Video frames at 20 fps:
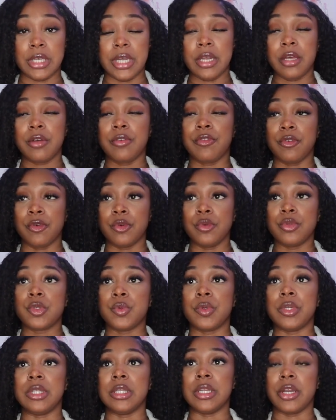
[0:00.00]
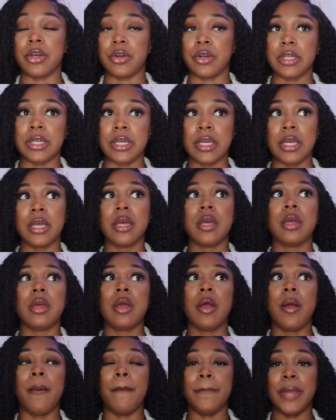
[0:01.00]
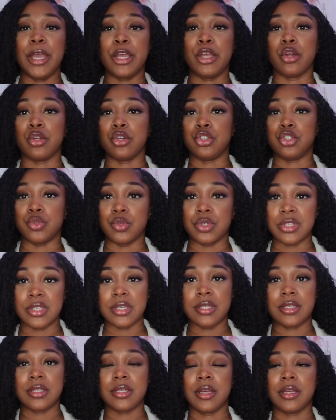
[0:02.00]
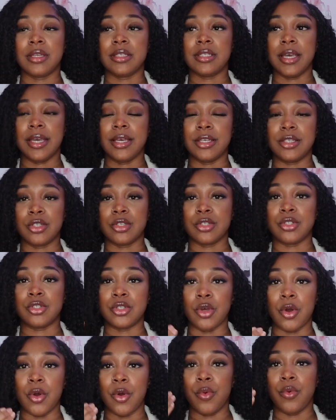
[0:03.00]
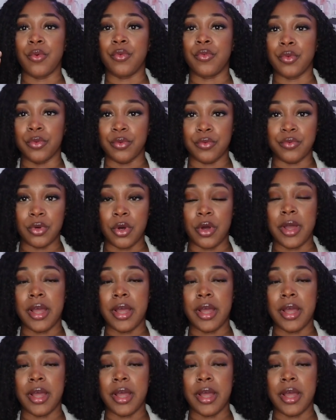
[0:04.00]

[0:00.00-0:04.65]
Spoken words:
Eating fruits will literally make your juices taste so fruitful.